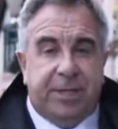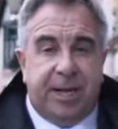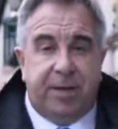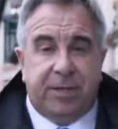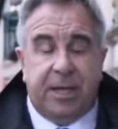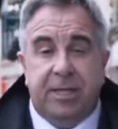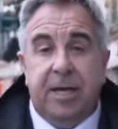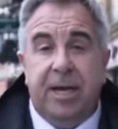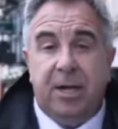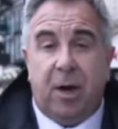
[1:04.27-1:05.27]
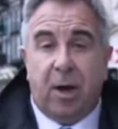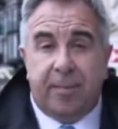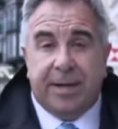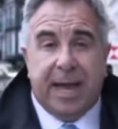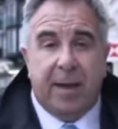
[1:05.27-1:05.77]
Town Centre and
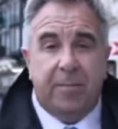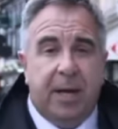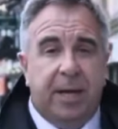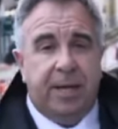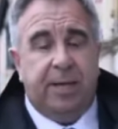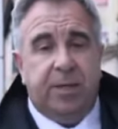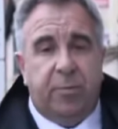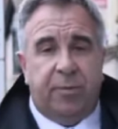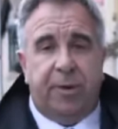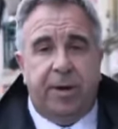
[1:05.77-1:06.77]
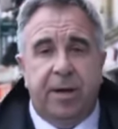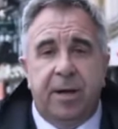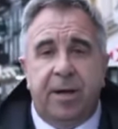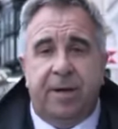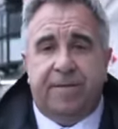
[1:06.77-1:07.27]
I'm campaigning to bring
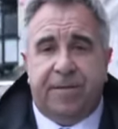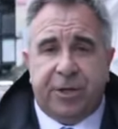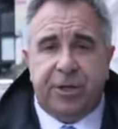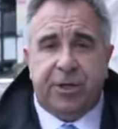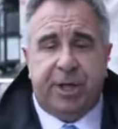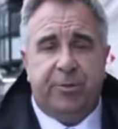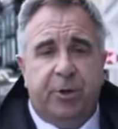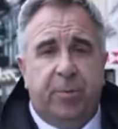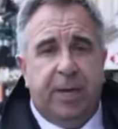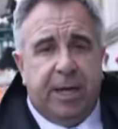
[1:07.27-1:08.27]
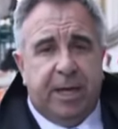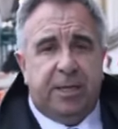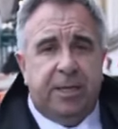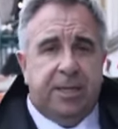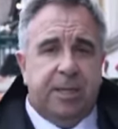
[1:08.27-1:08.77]
a fish and chip shop here
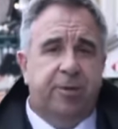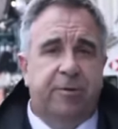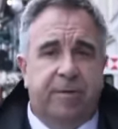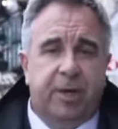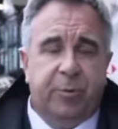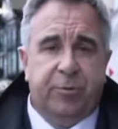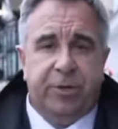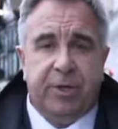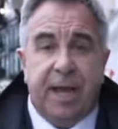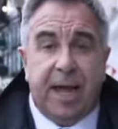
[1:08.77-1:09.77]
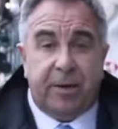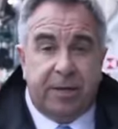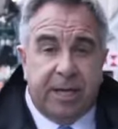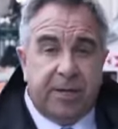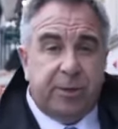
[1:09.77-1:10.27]
to the centre of Uxbridge and I
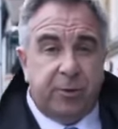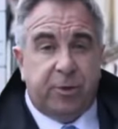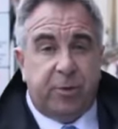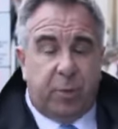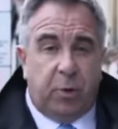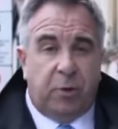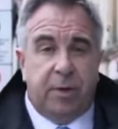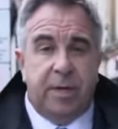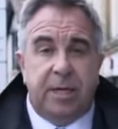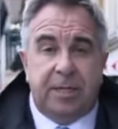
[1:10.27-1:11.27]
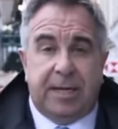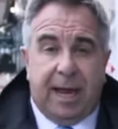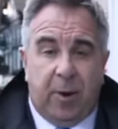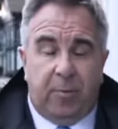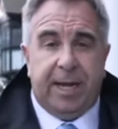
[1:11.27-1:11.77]
need your support to
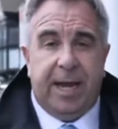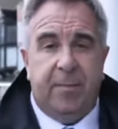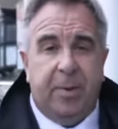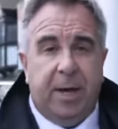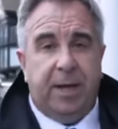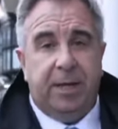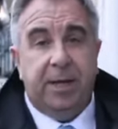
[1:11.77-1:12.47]
help the campaign.